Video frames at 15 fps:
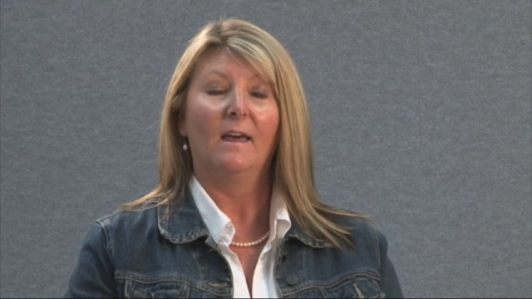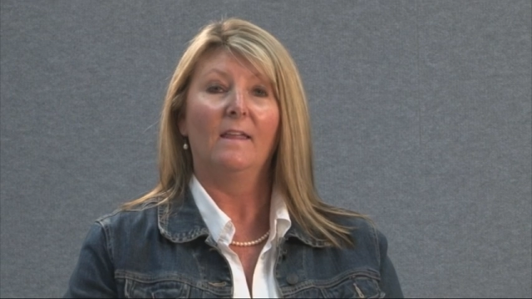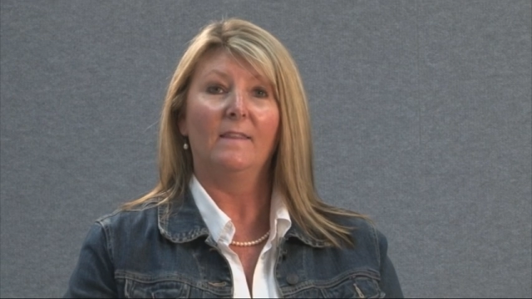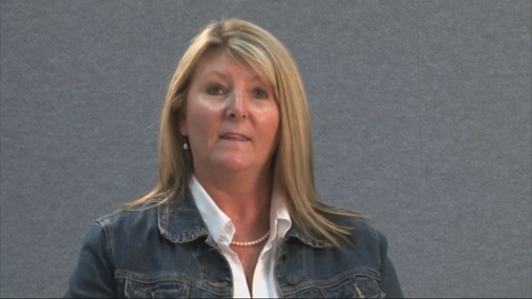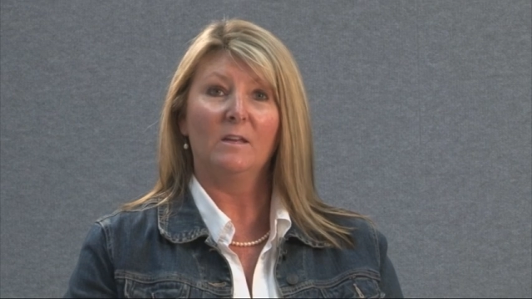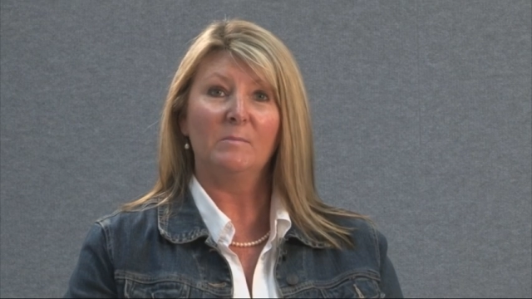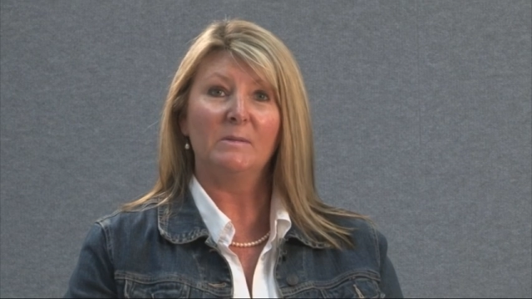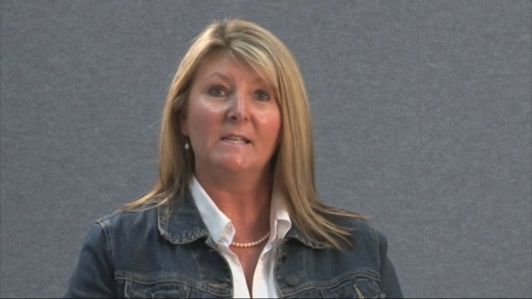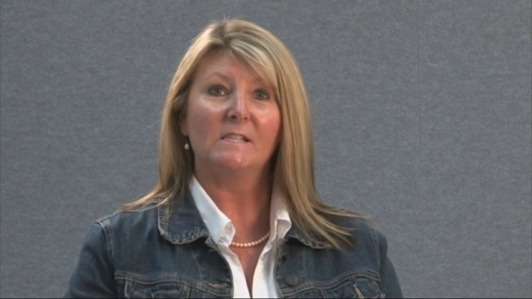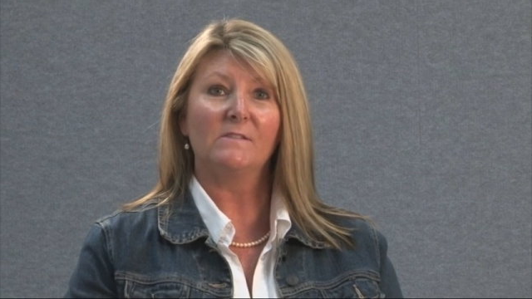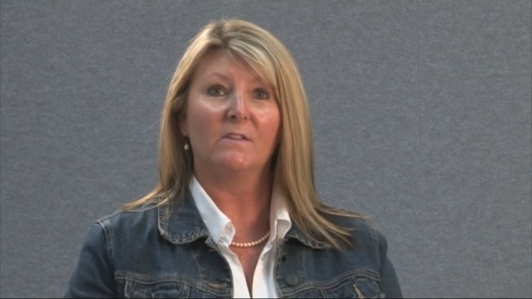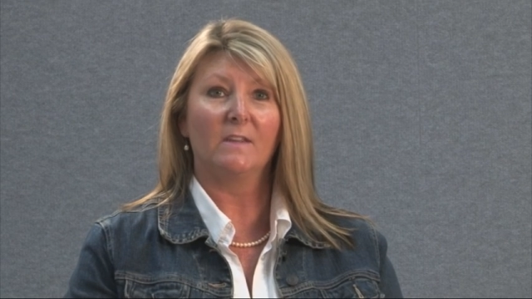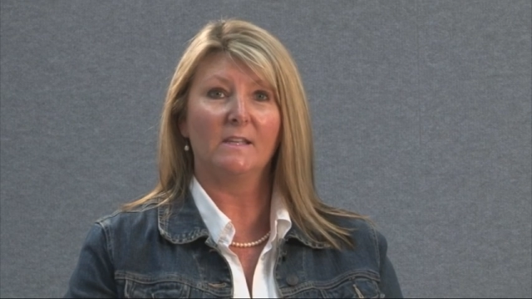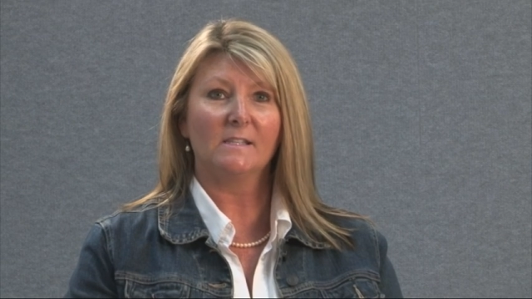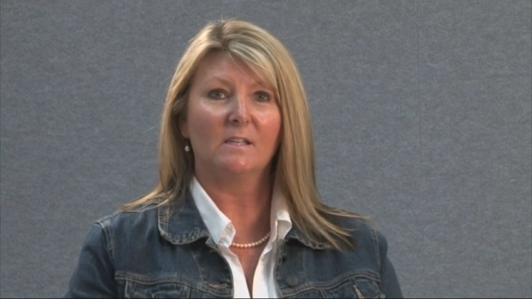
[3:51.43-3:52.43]
The impetus
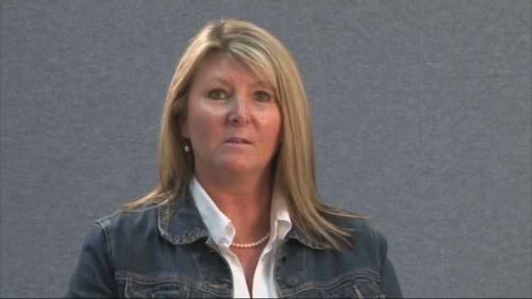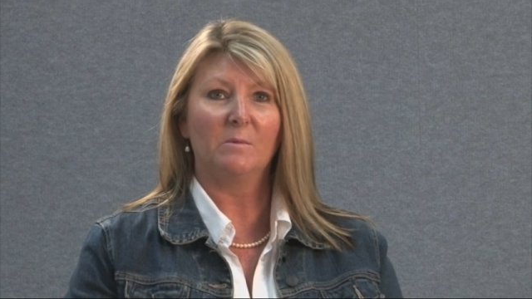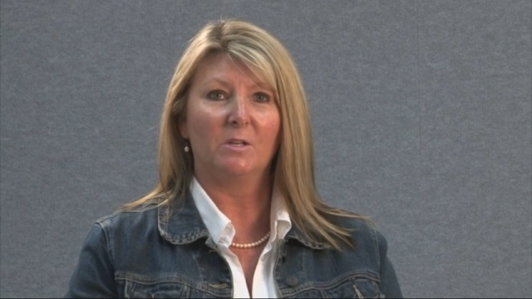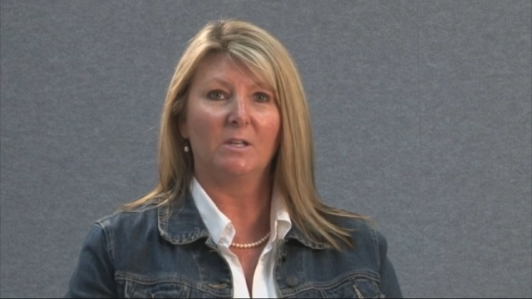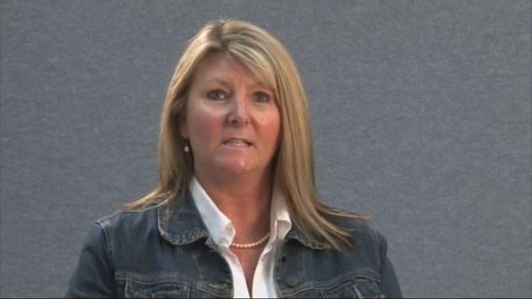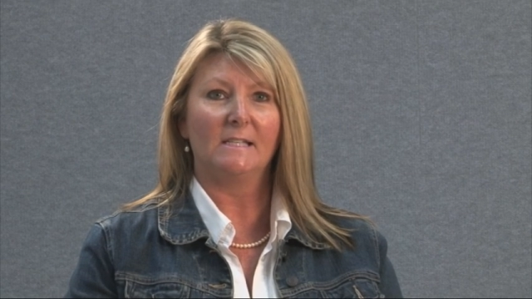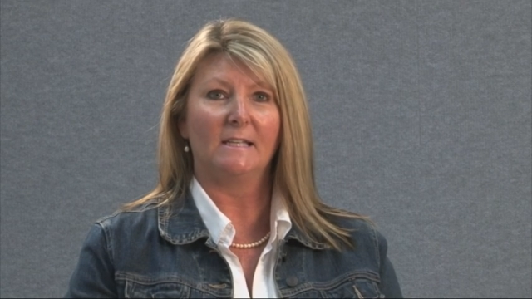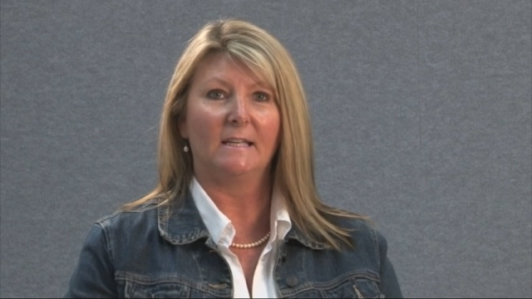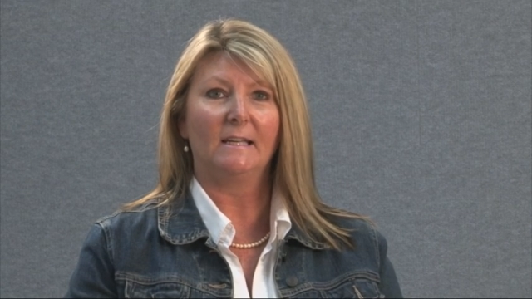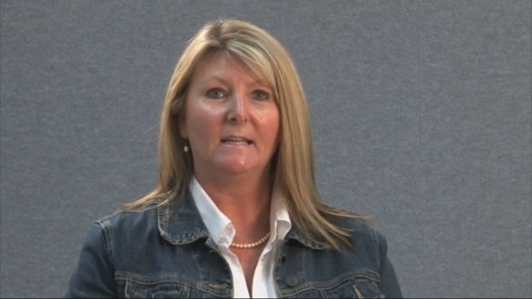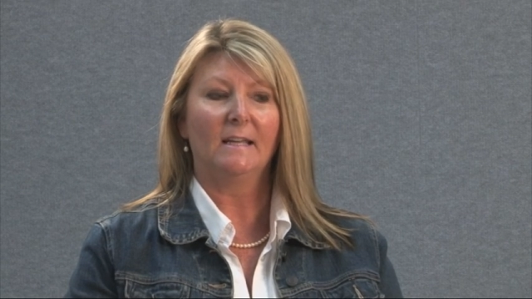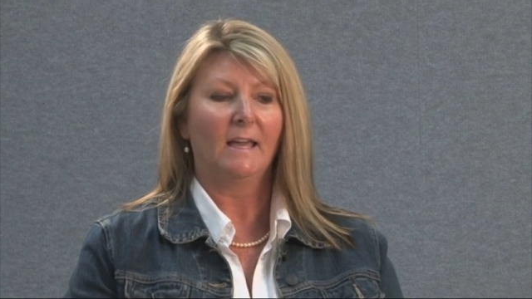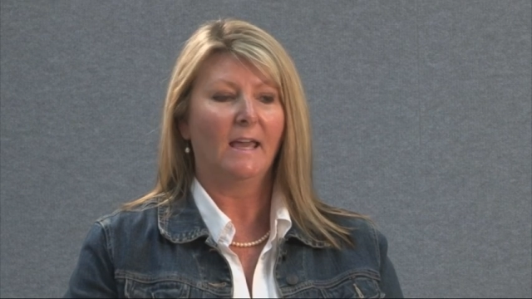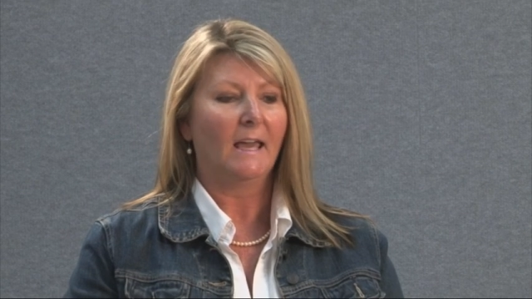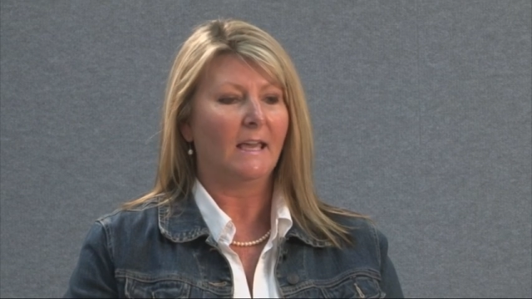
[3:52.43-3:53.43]
for this community
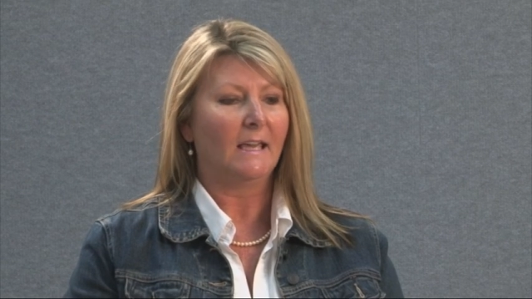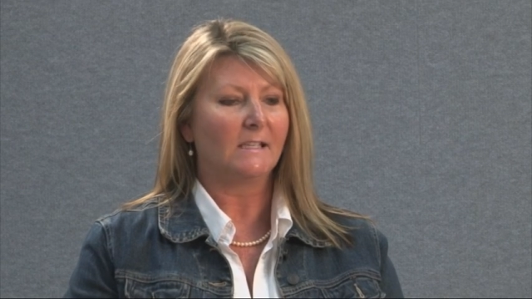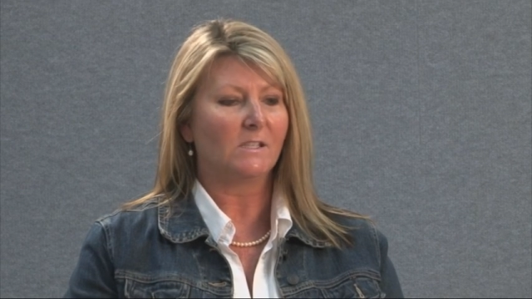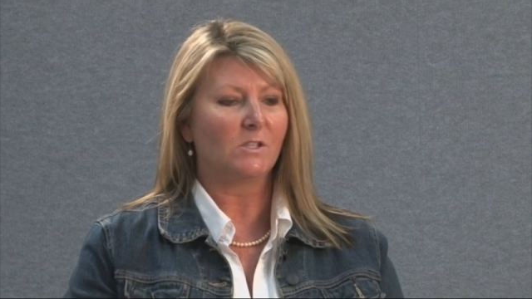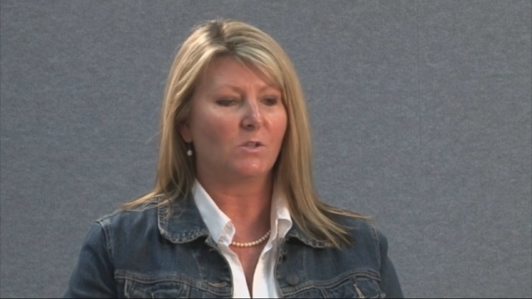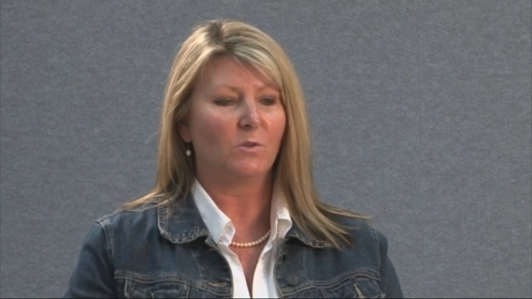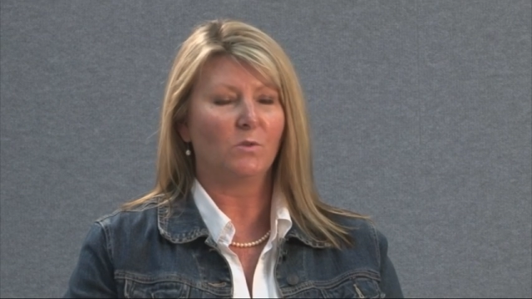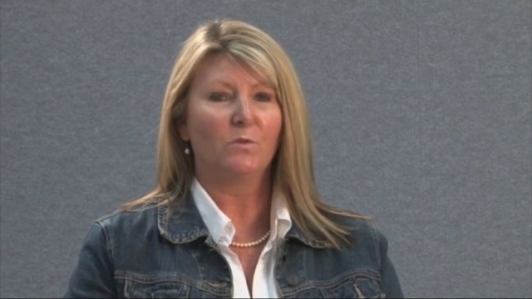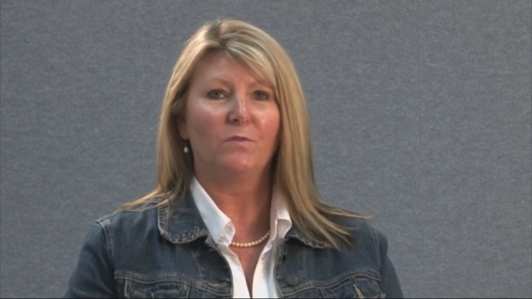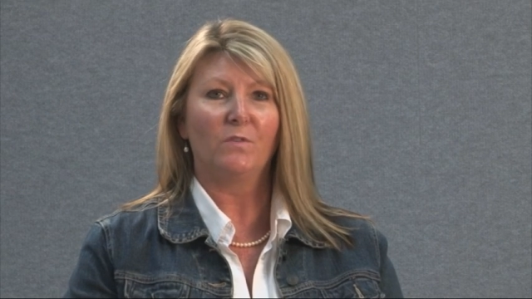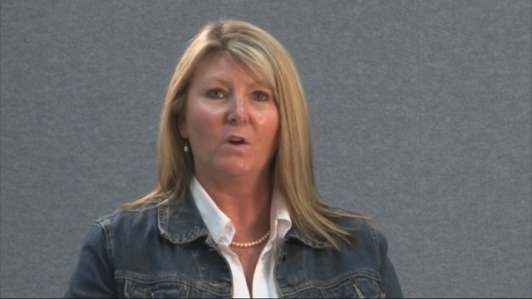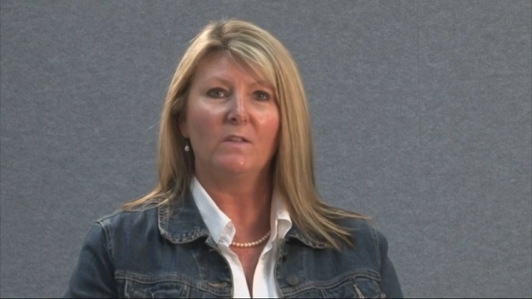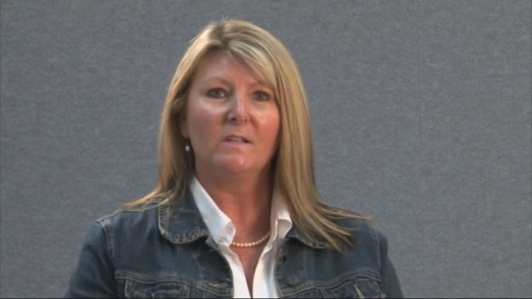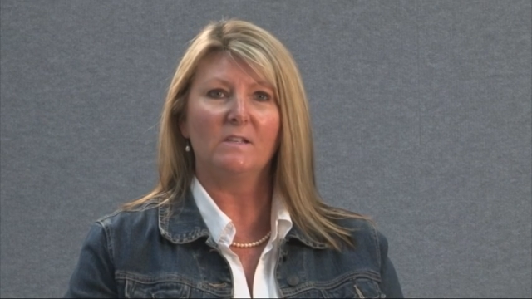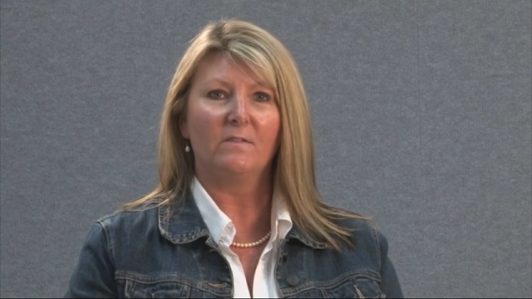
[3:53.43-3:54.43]
is to
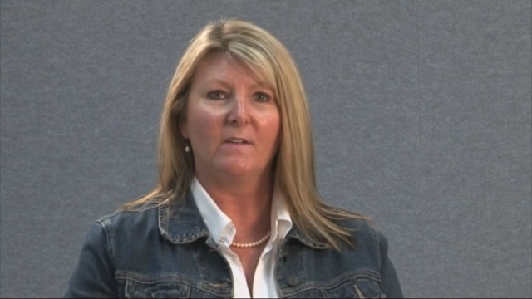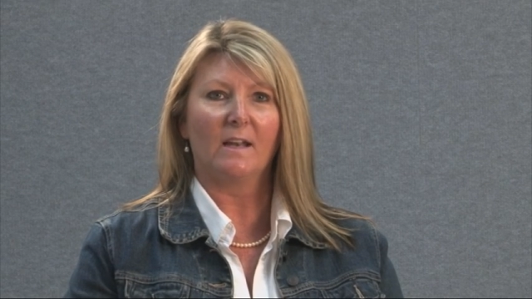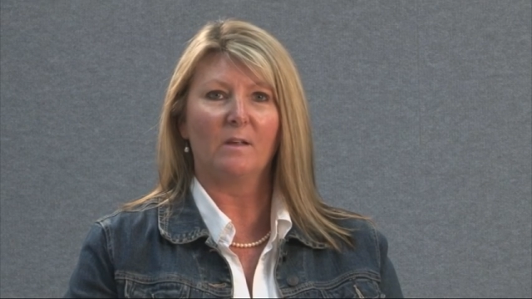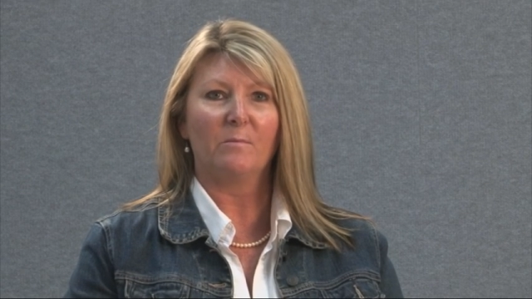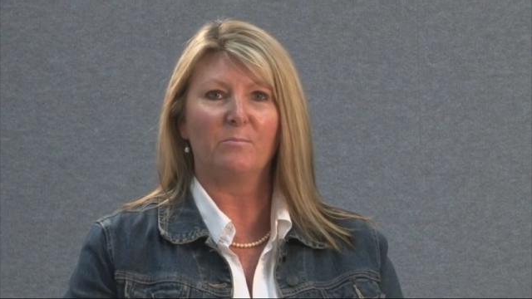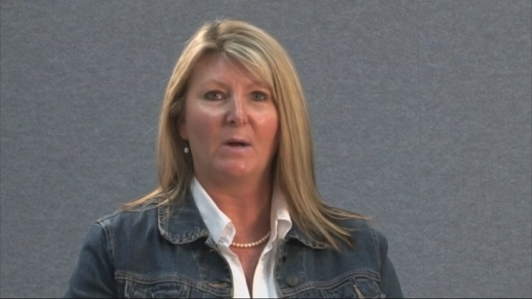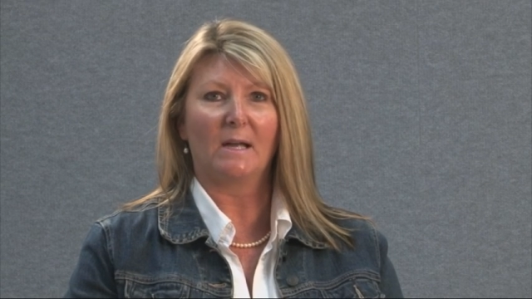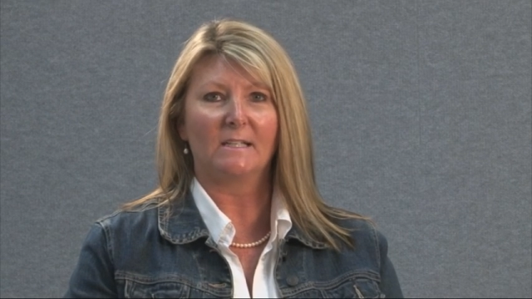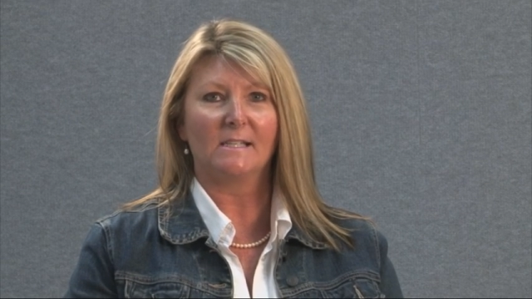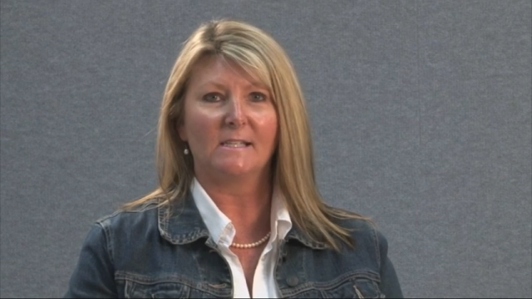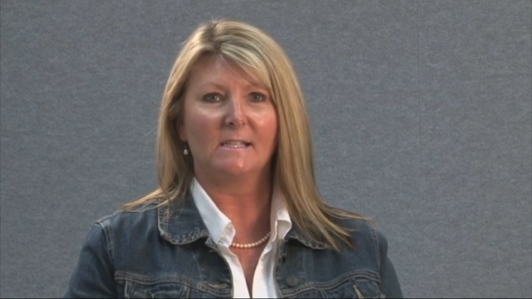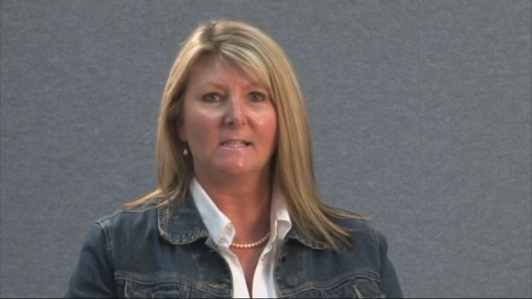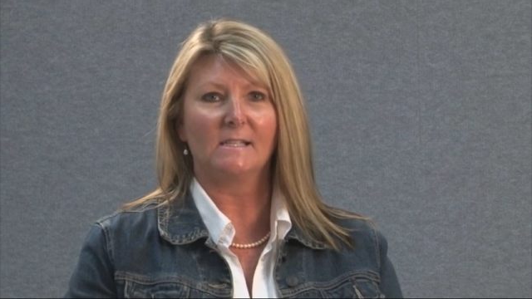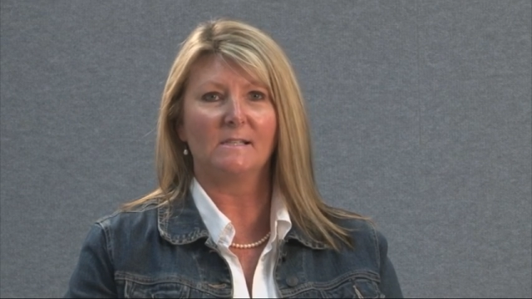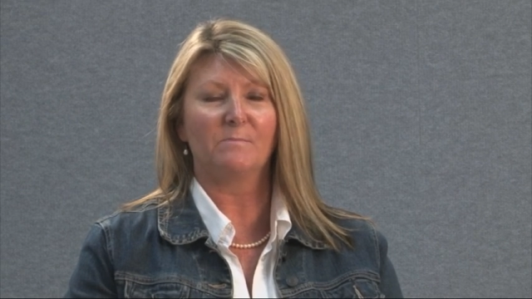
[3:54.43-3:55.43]
further develop
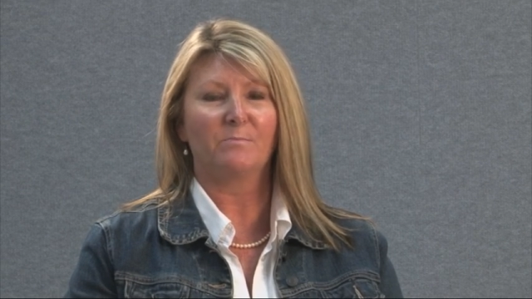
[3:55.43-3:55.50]
practices,